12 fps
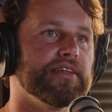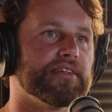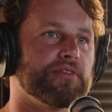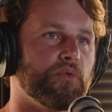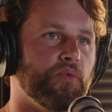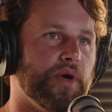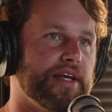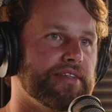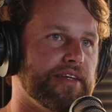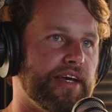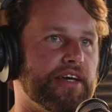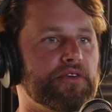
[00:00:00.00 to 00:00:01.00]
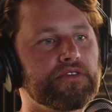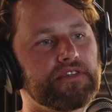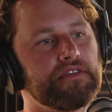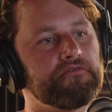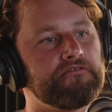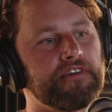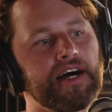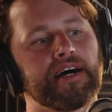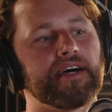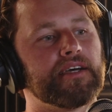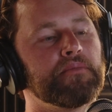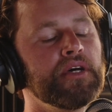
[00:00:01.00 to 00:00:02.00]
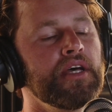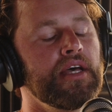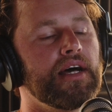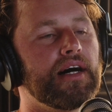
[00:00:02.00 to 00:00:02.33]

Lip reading: this Wes Anderson vibe,